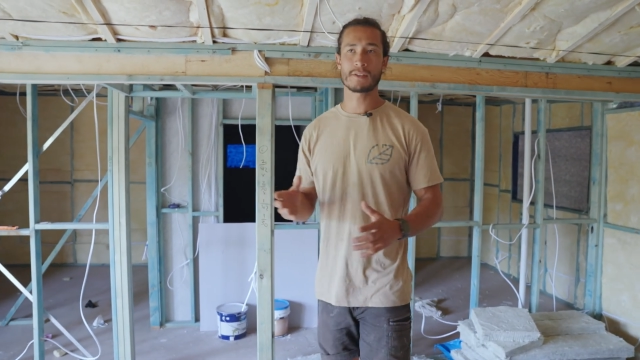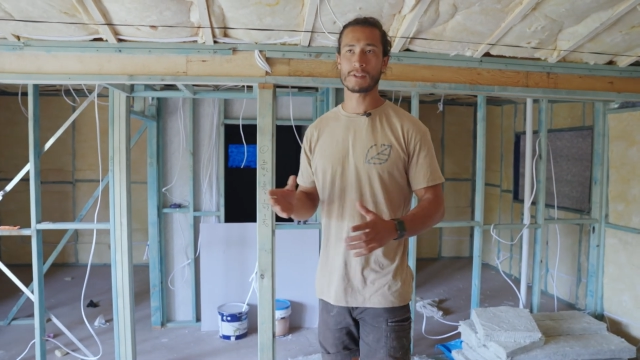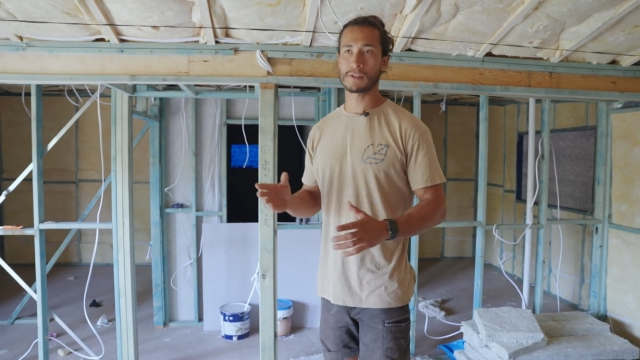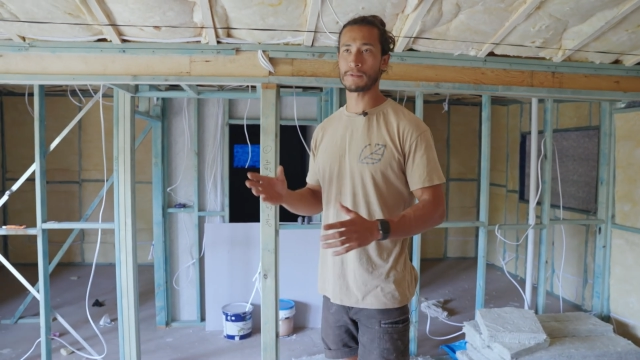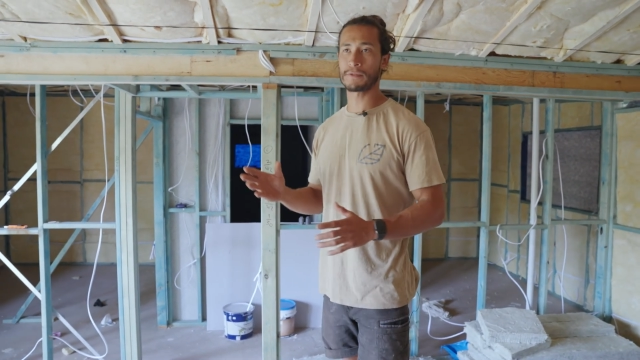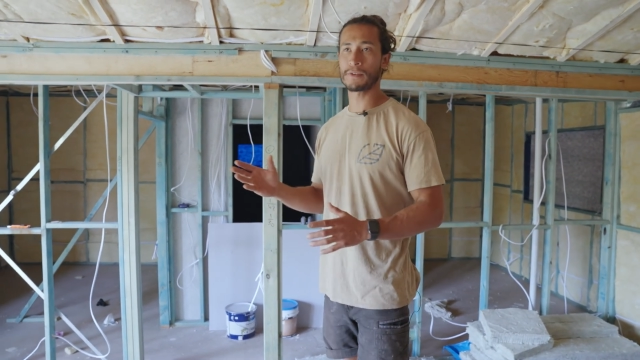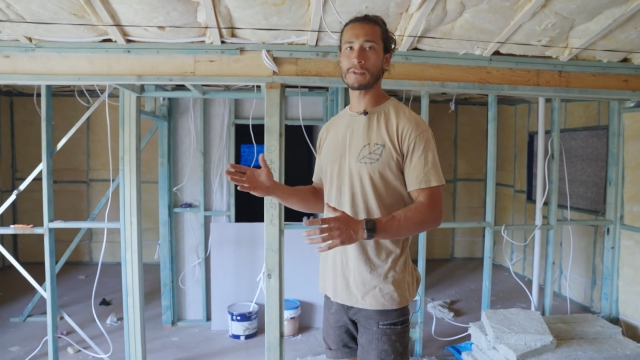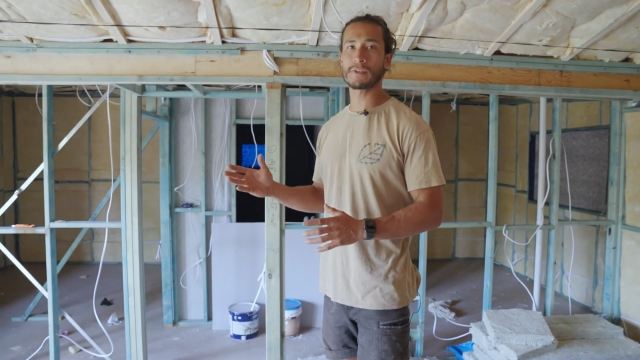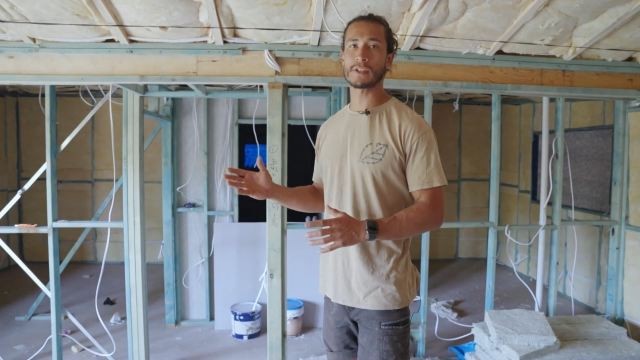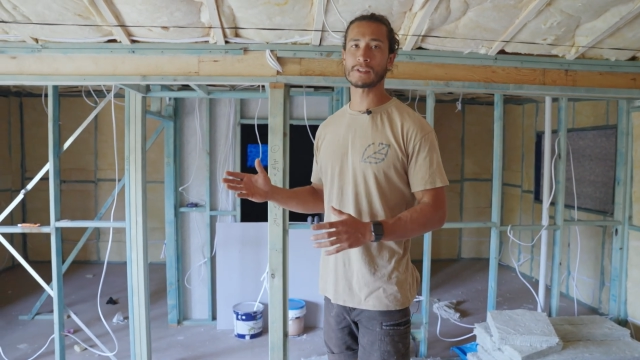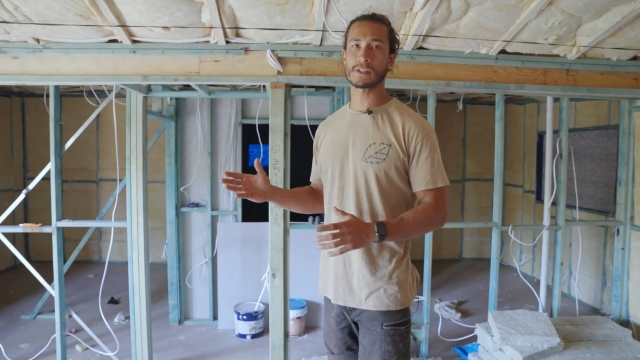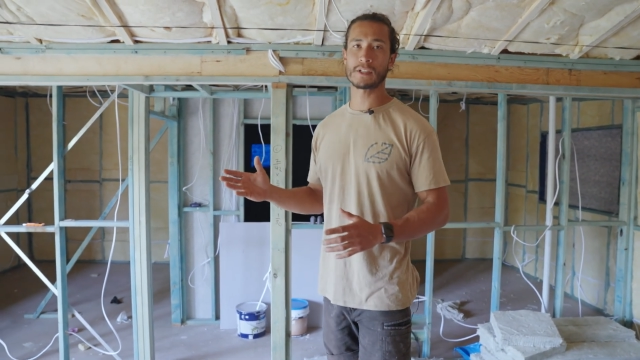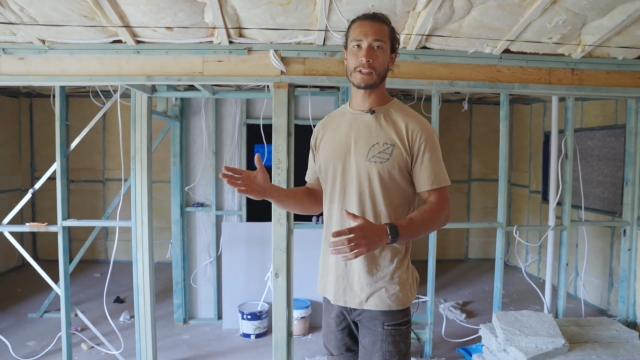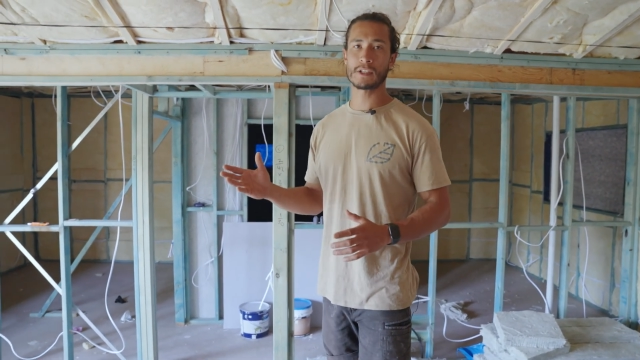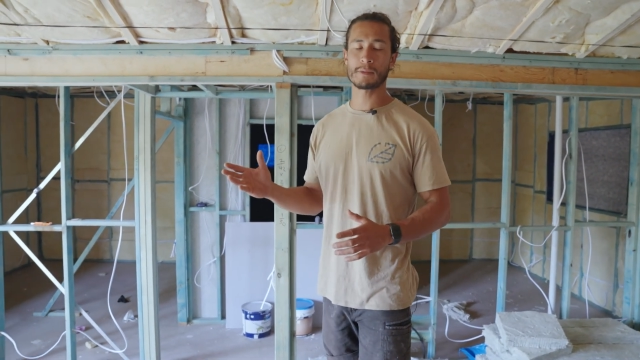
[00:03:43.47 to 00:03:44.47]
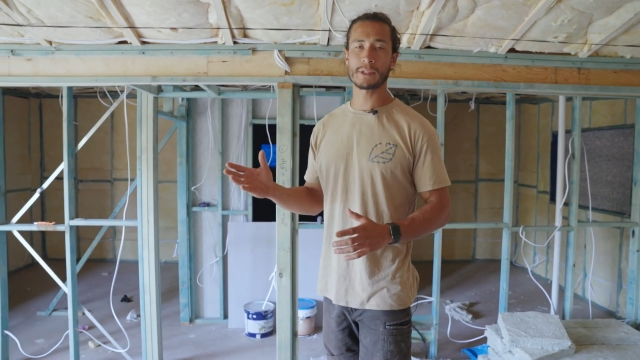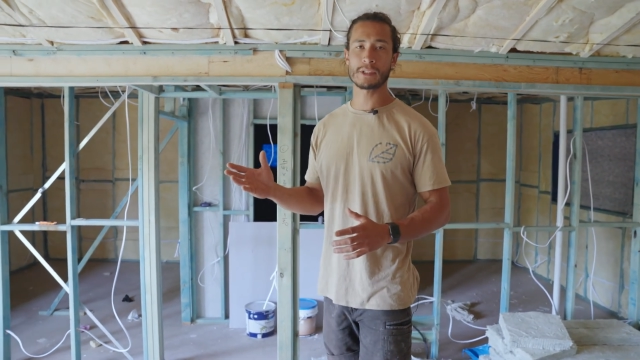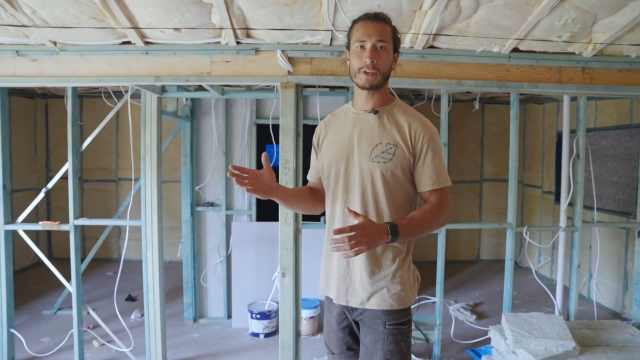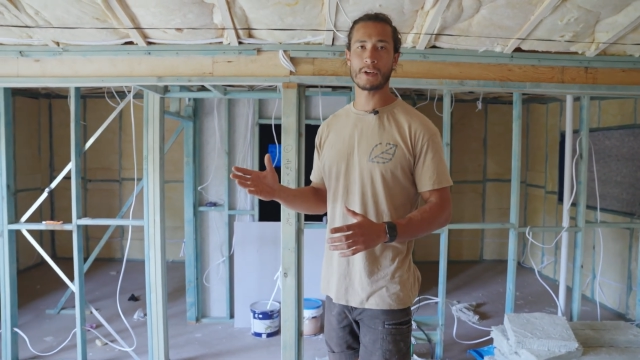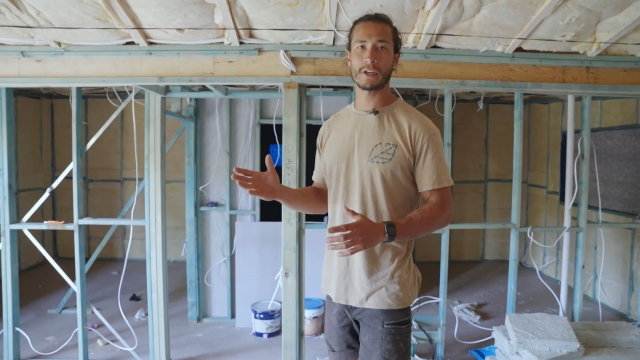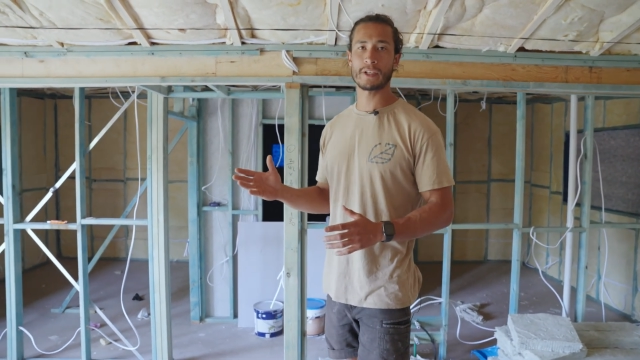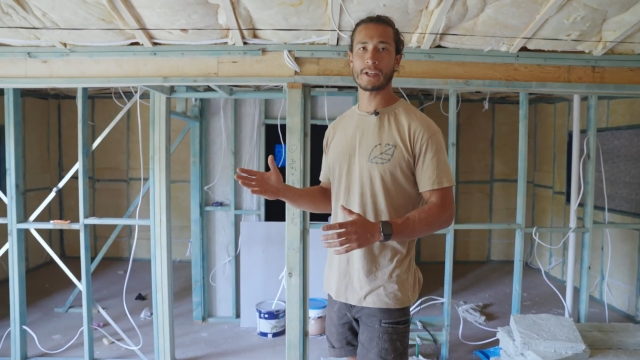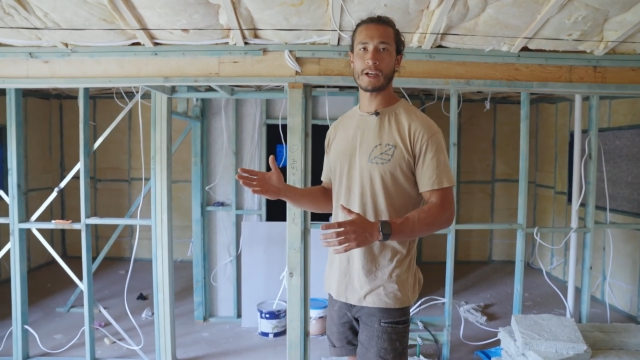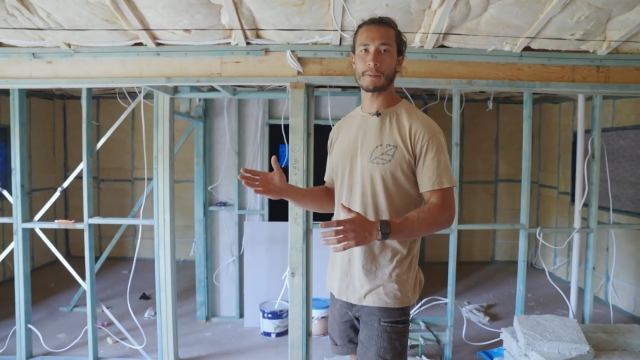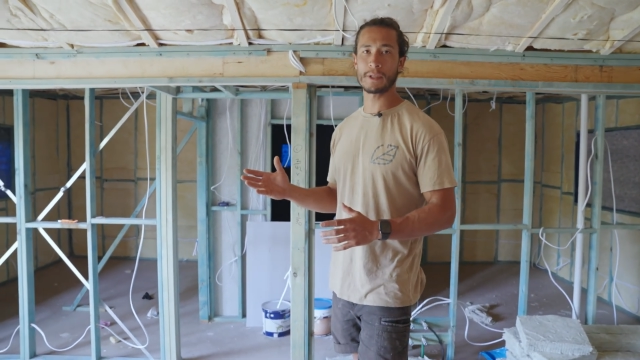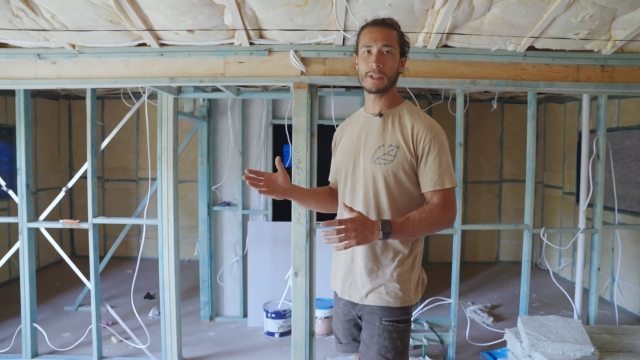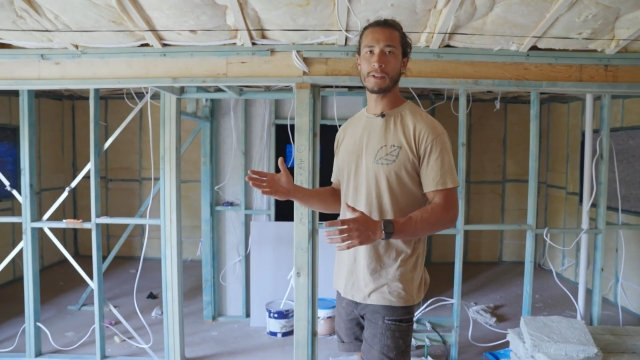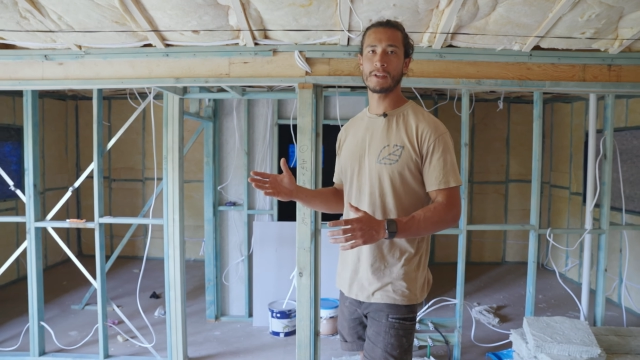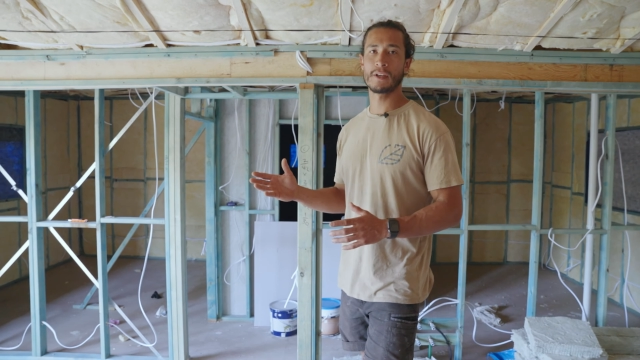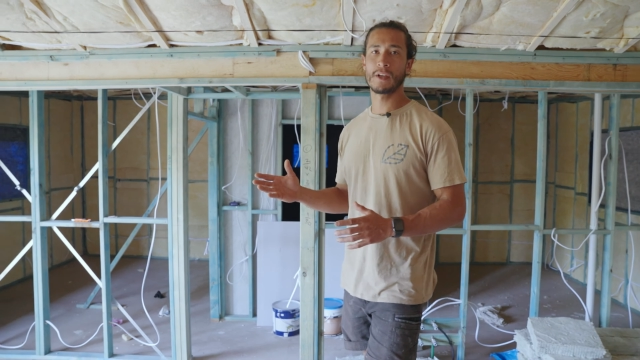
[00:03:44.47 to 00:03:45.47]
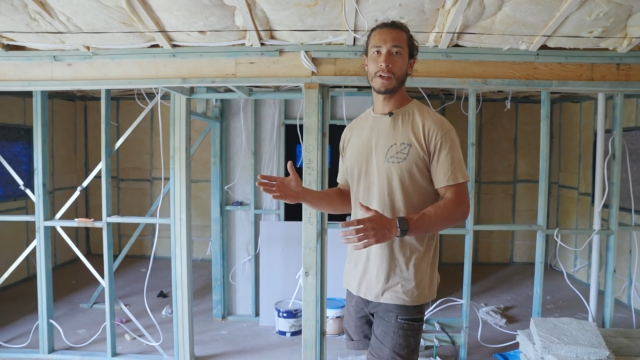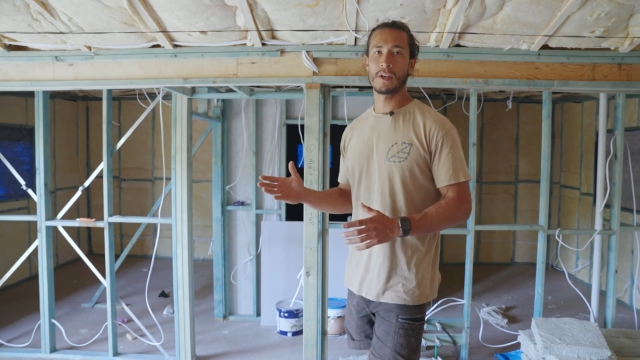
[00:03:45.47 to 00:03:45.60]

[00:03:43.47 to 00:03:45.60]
There's a few things that need to be tidied up here,